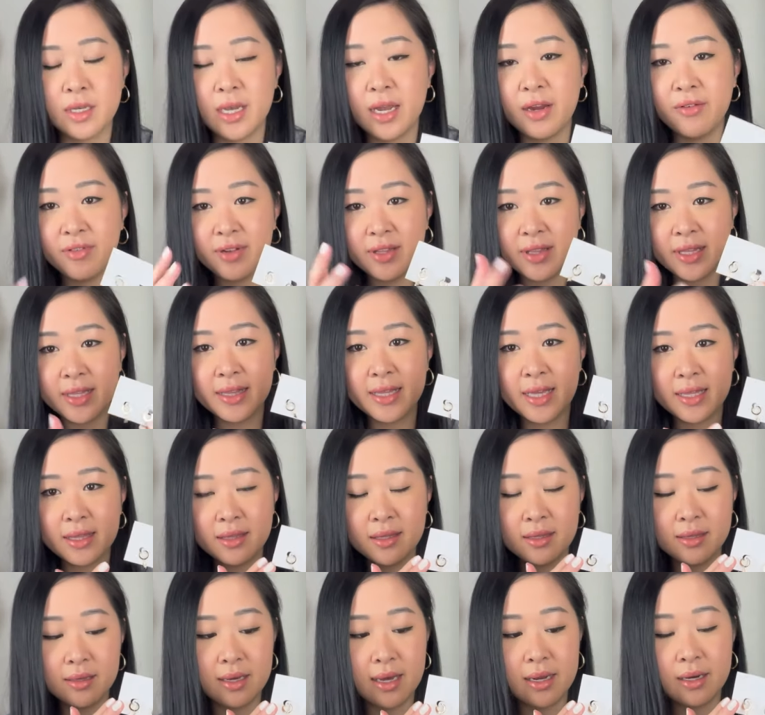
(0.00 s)
everything that
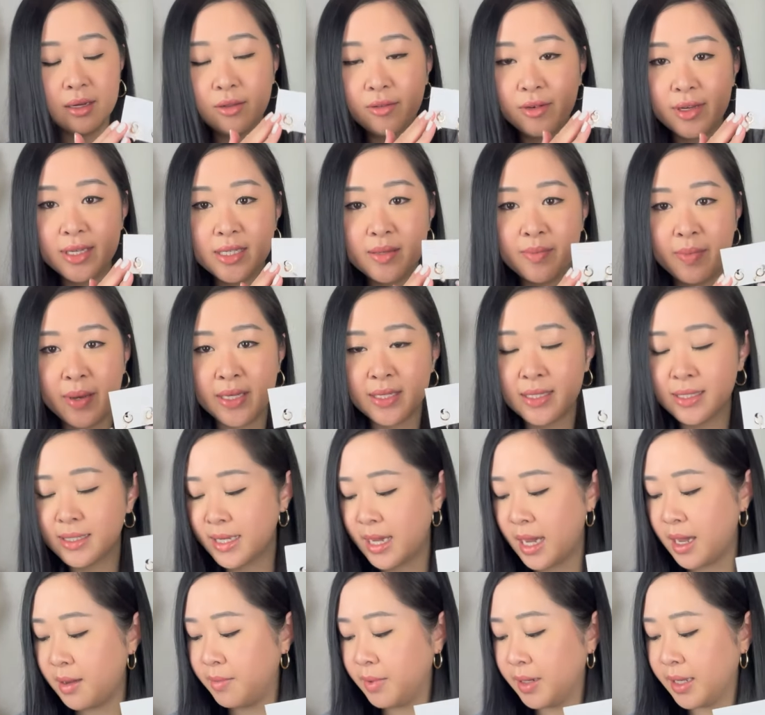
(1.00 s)
the Ana Luisa pieces
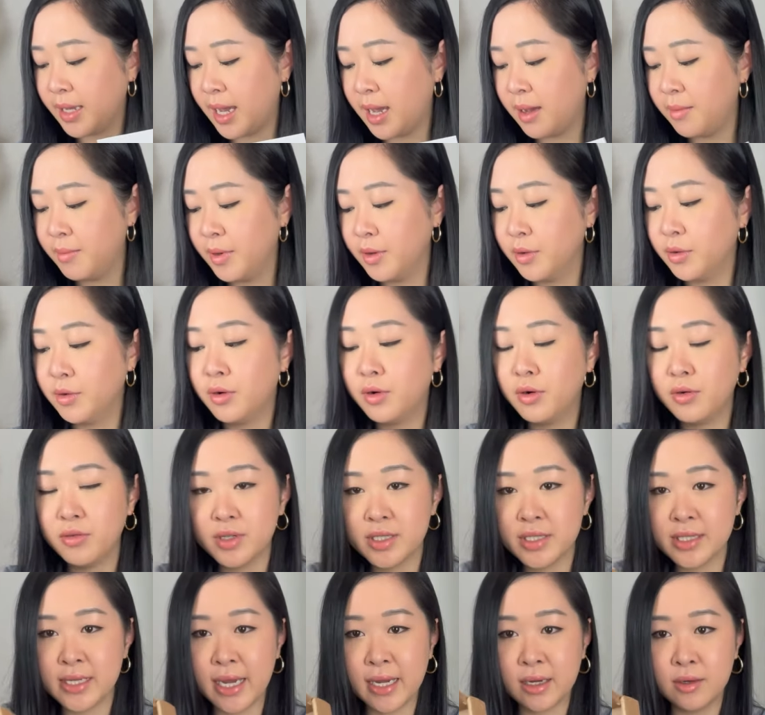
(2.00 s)
came in all
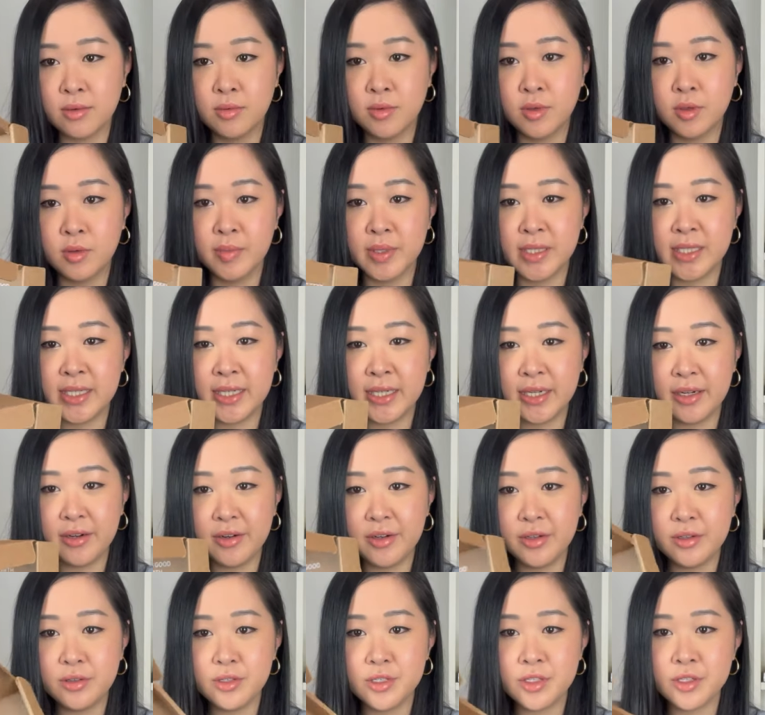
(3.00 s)
recyclable
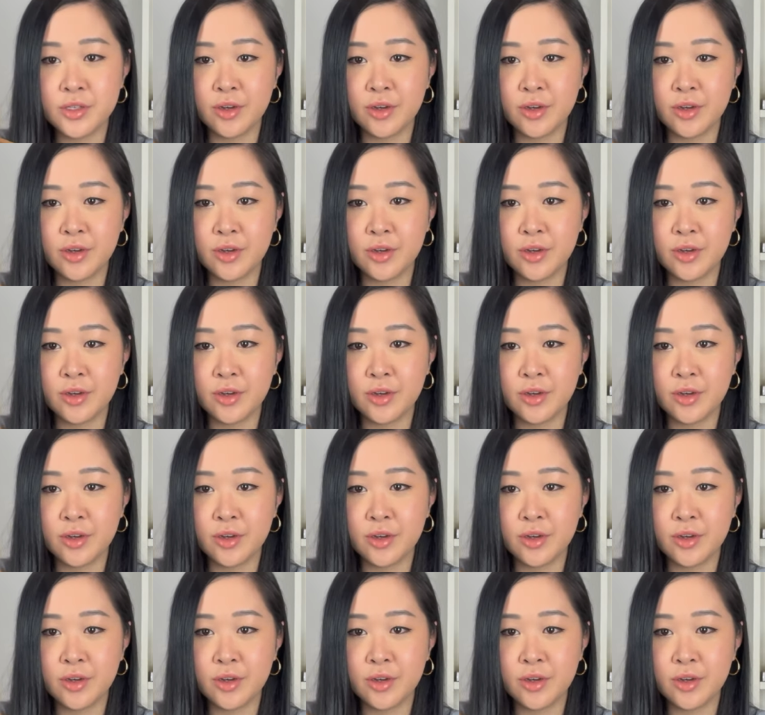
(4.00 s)
materials.